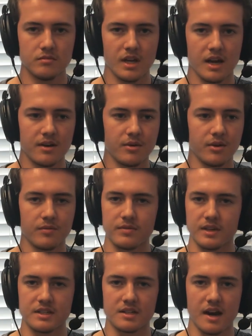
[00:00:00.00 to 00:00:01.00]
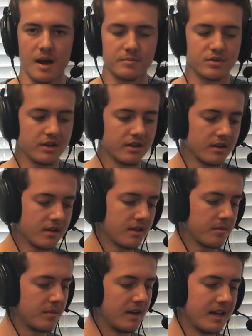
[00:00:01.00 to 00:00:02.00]
I don't know. It's an option,
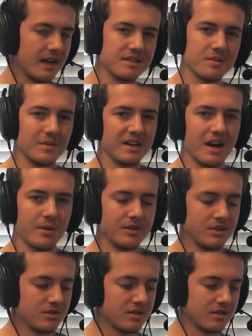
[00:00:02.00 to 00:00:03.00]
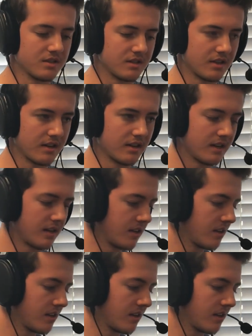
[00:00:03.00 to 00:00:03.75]
but not something I would use necessarily.